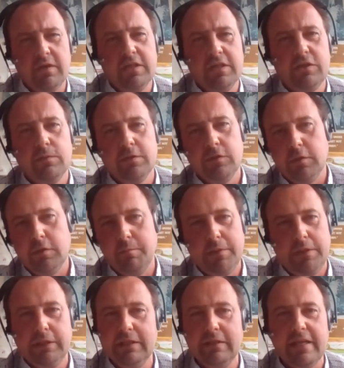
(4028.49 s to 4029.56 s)
The issue is not
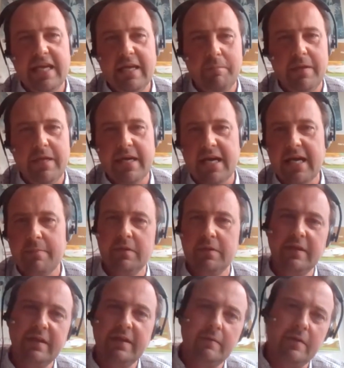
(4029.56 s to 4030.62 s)
building the API, but
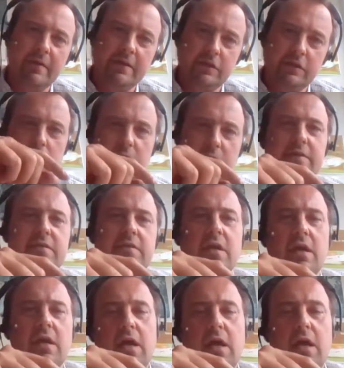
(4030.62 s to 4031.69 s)
the issue is
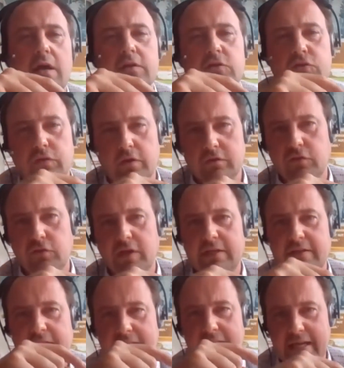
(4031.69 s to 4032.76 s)

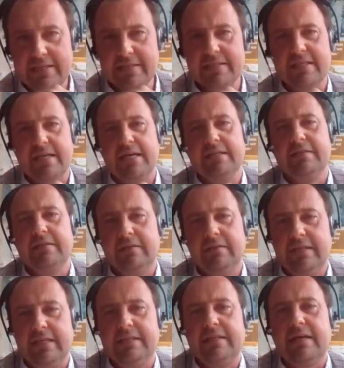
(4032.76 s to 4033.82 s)
structuring their insight
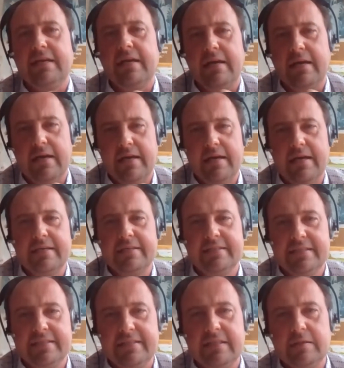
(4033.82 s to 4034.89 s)
data
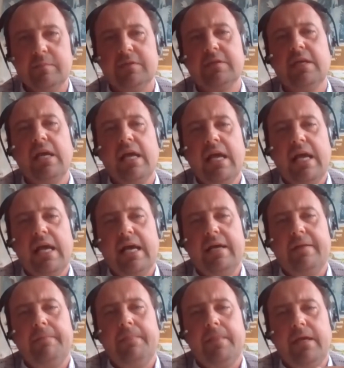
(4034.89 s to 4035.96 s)
systems,
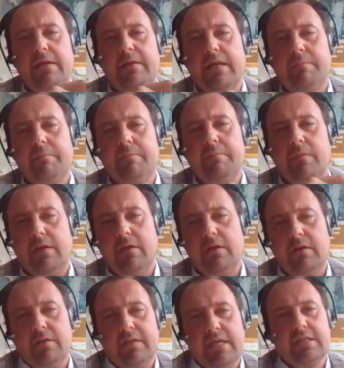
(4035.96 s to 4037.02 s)
and
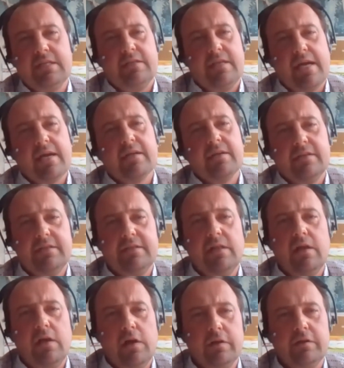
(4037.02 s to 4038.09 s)
that is, there
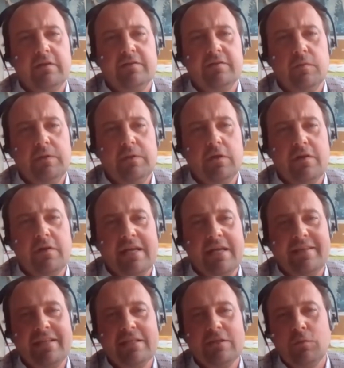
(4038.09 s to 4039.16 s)
still a lot is to be done,
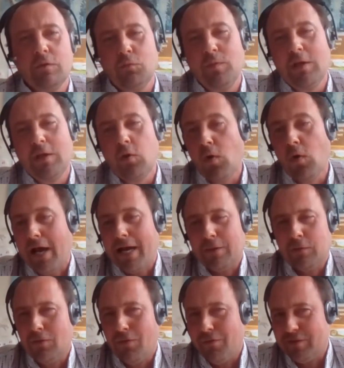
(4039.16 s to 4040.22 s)
and that is what we call, I
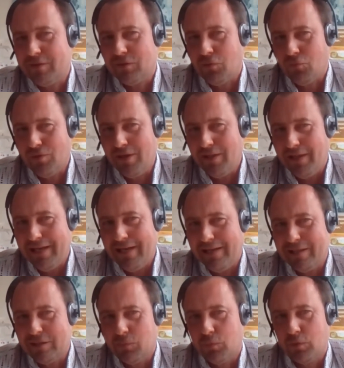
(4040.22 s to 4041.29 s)
don't know if it's a real
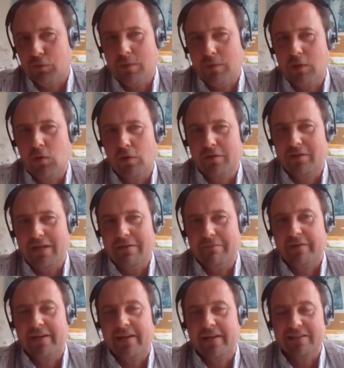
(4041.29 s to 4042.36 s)
English word, we call it
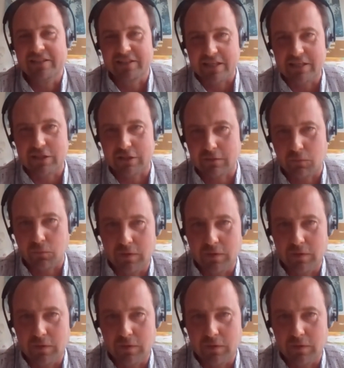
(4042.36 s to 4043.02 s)
evangelization.